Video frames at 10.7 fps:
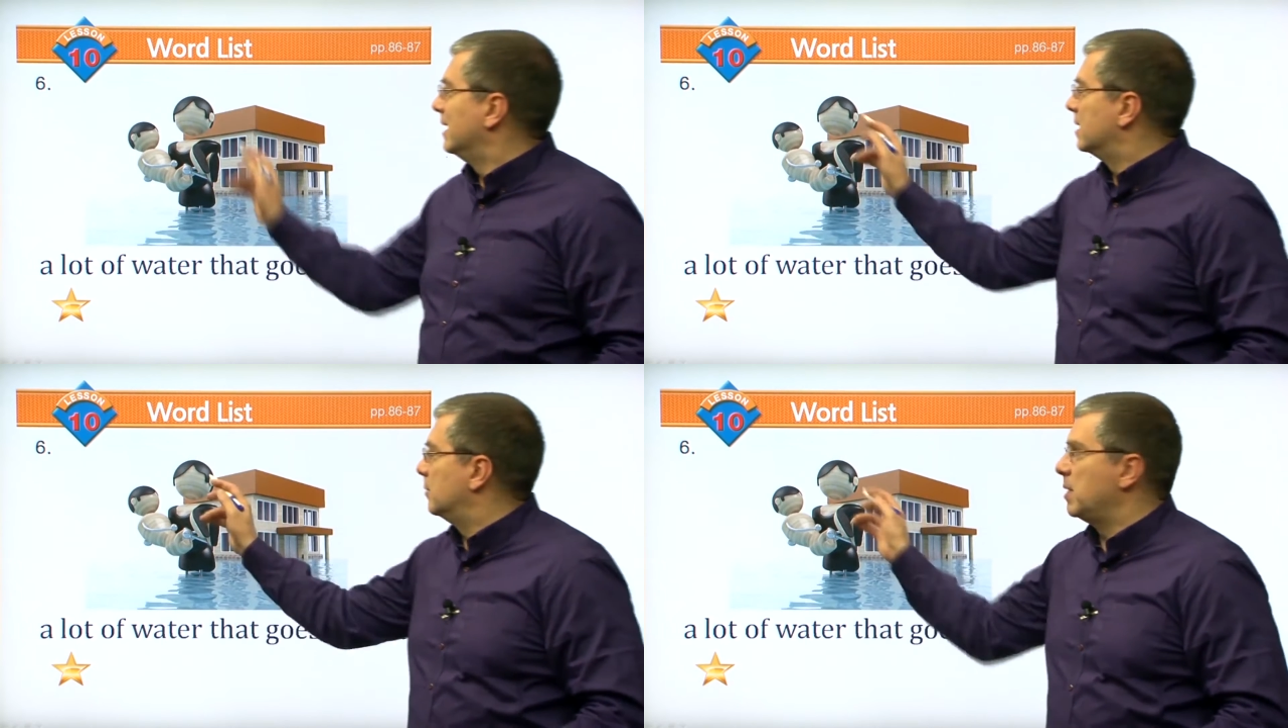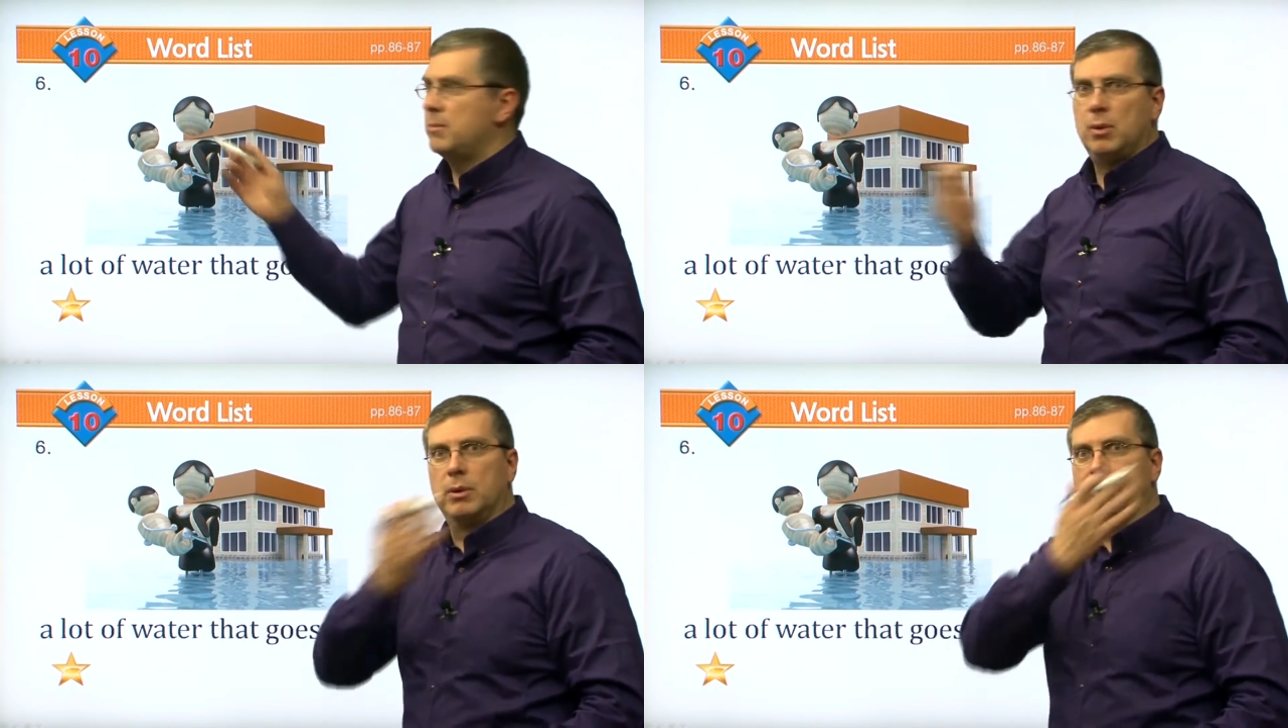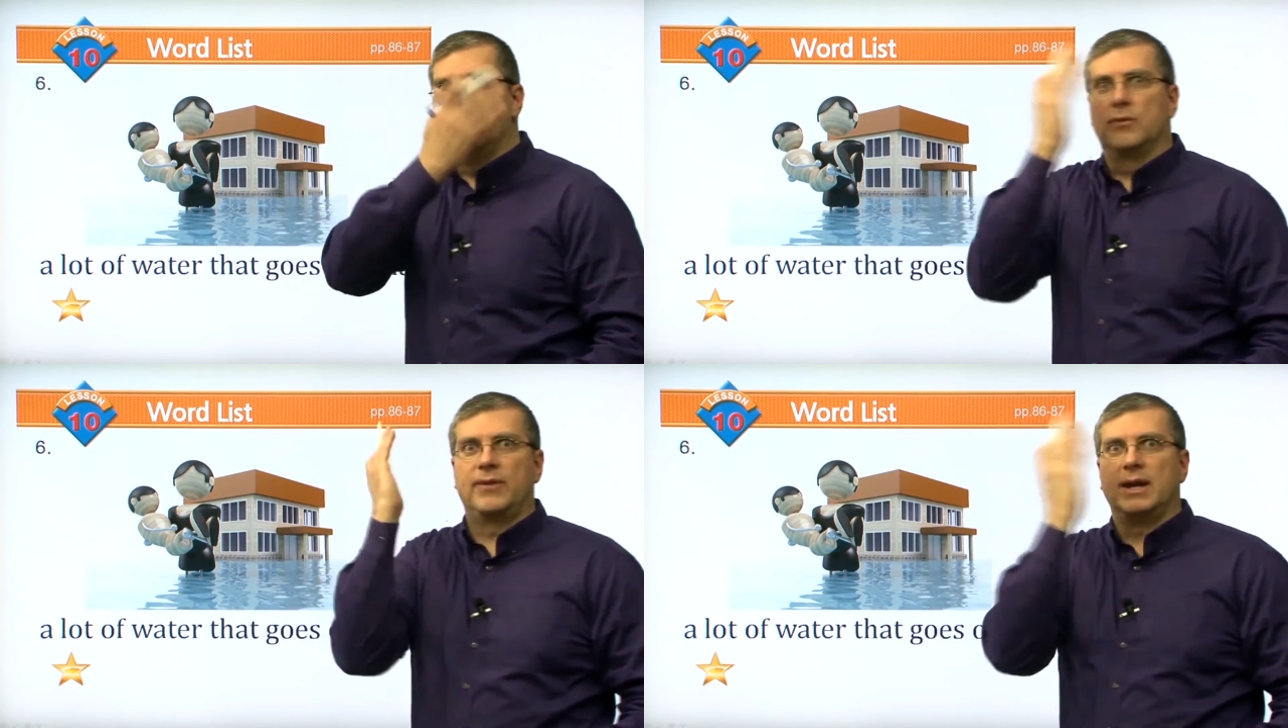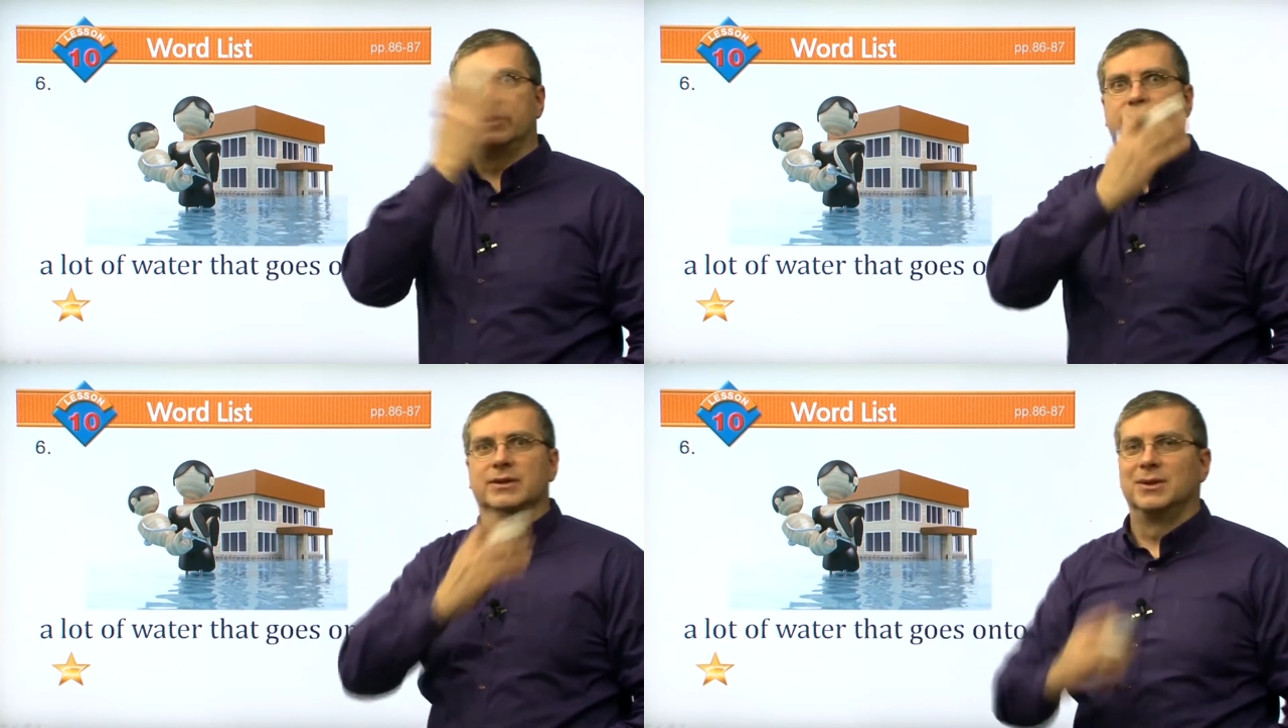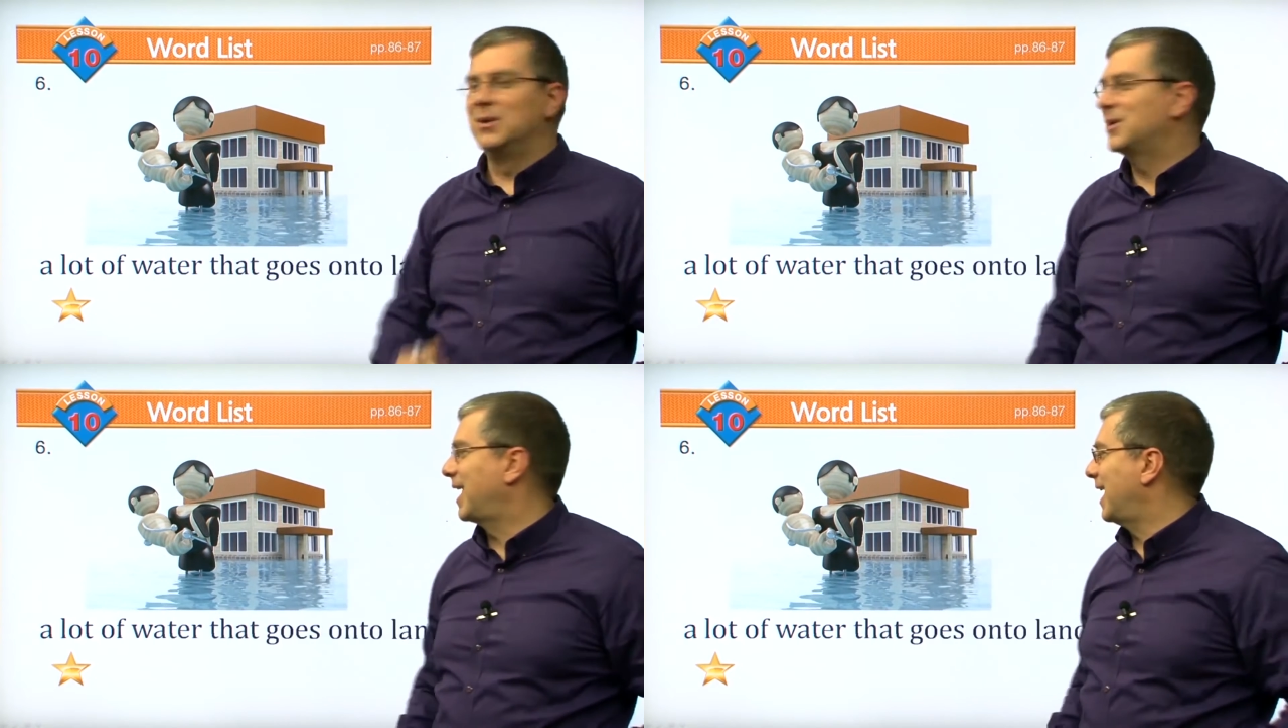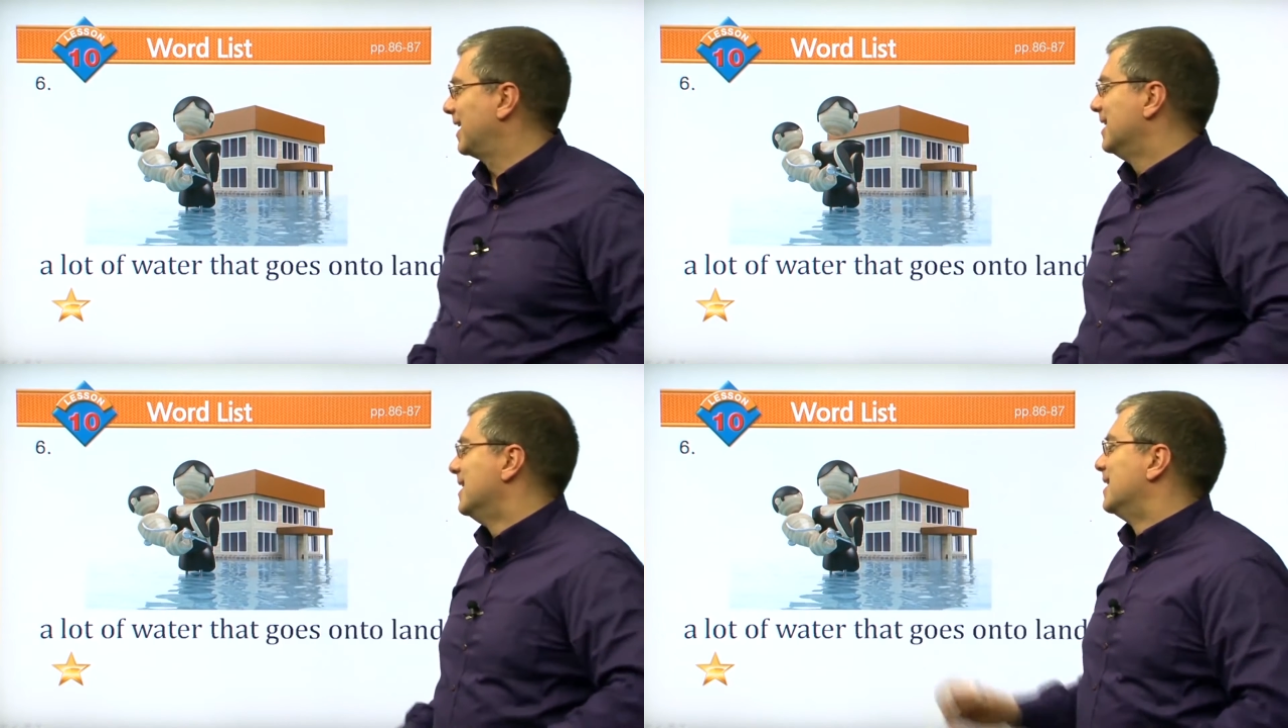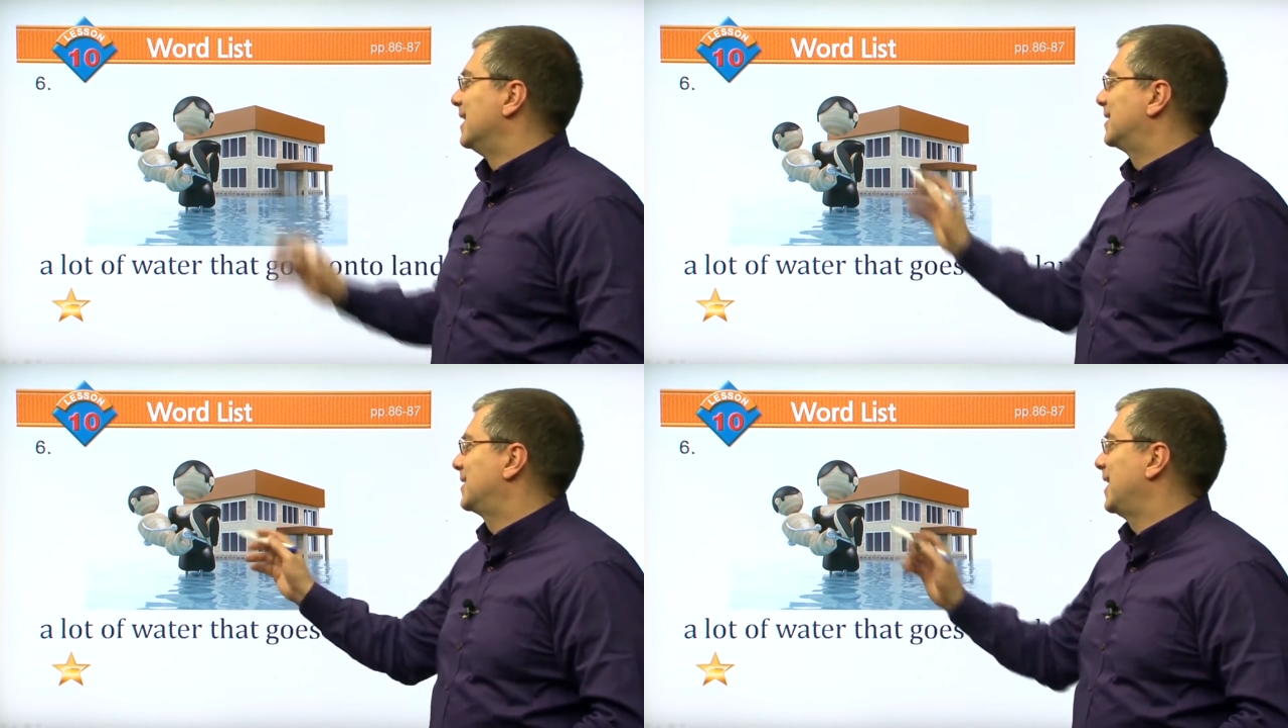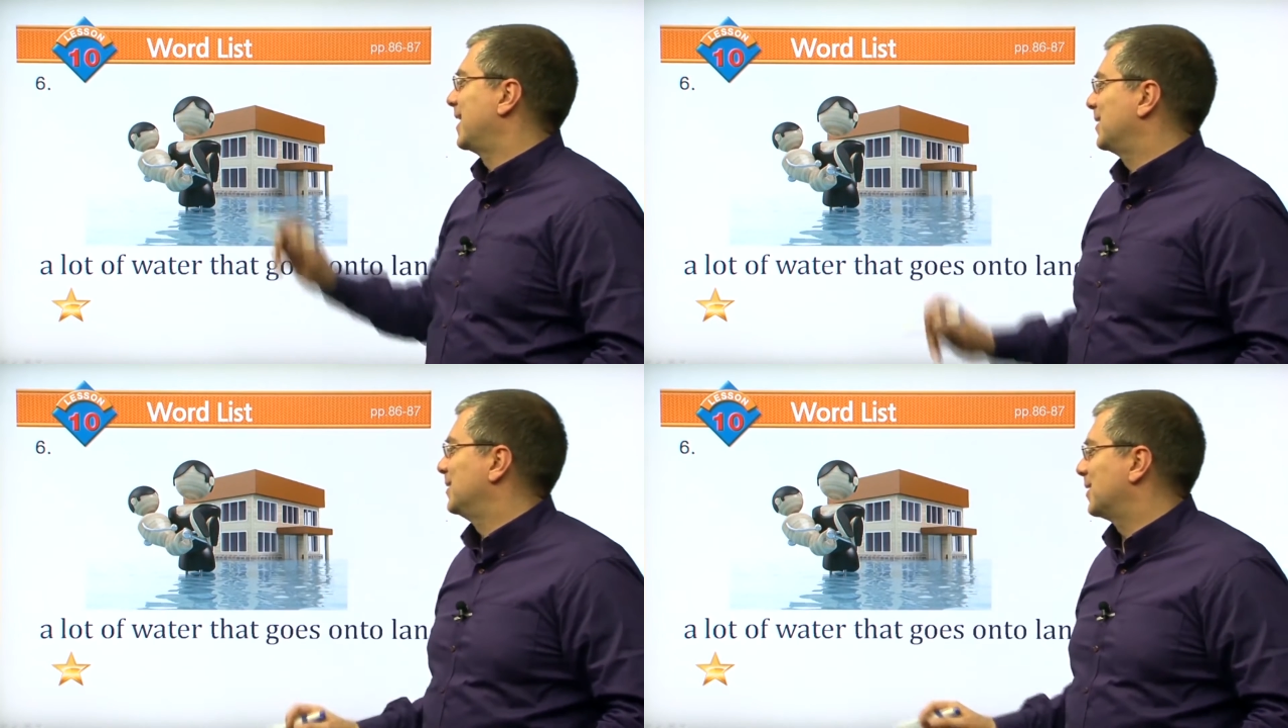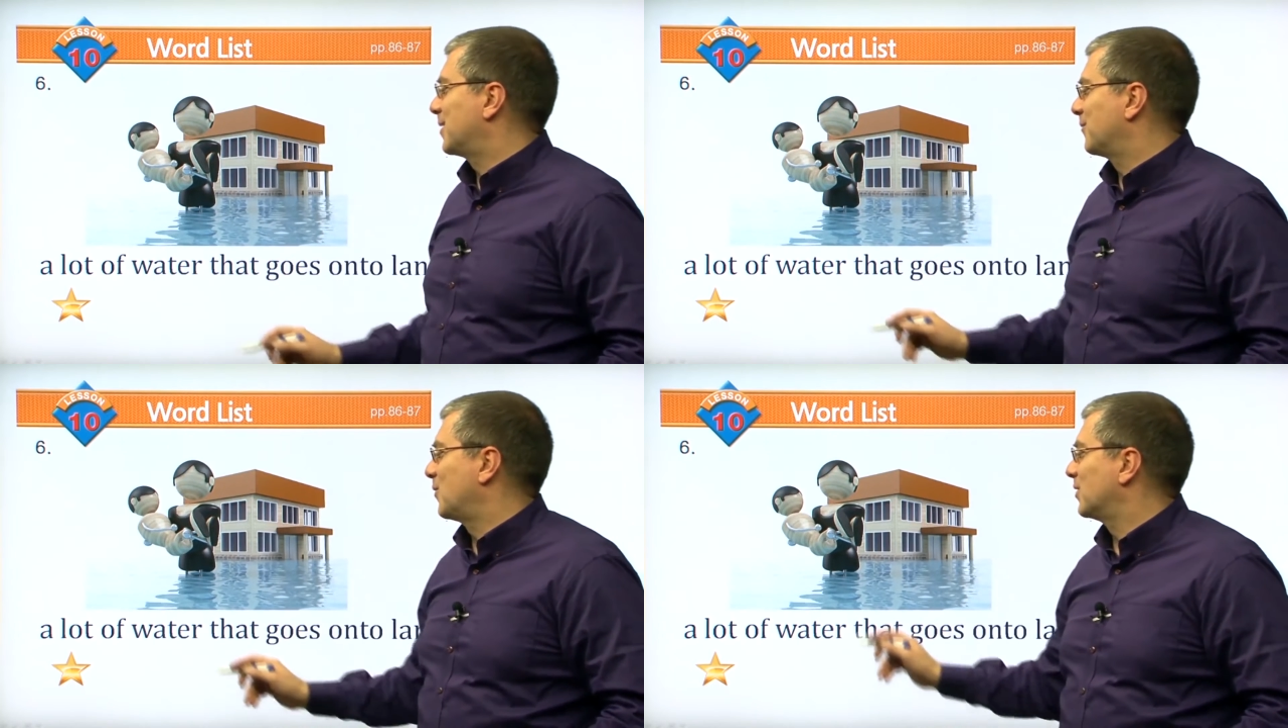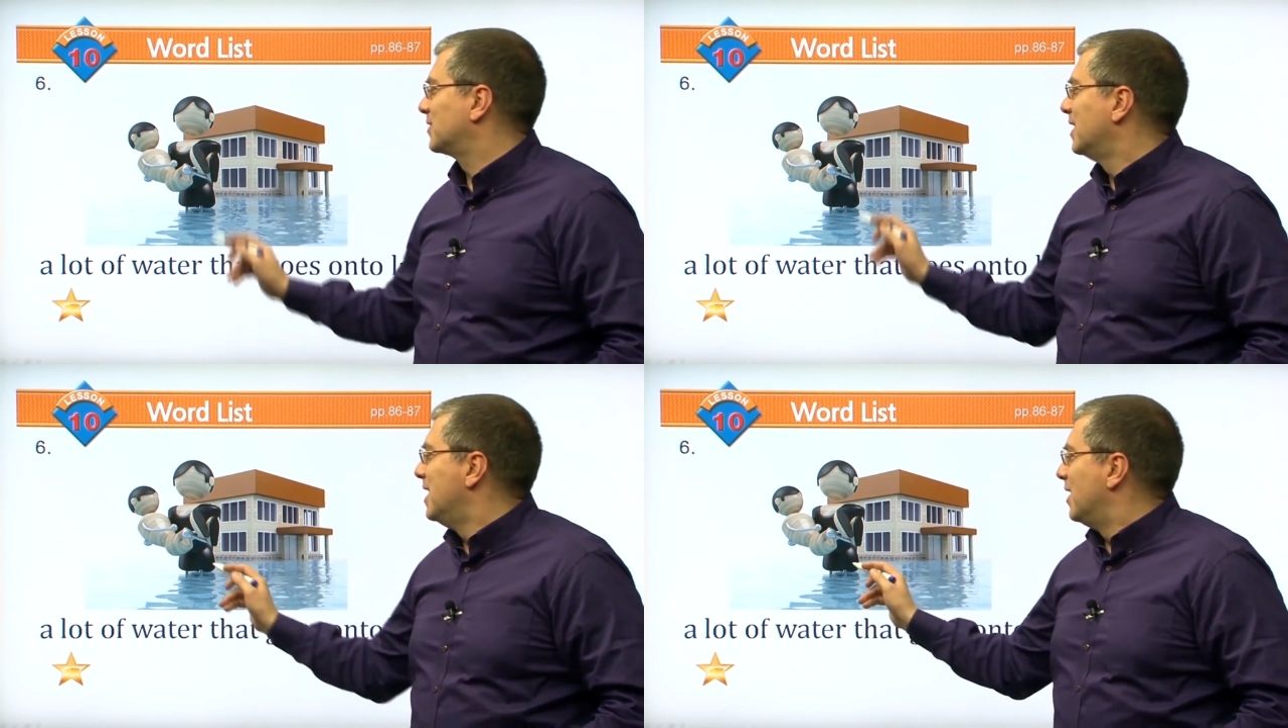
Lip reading: The people with no face. Okay, let's take a look, of course.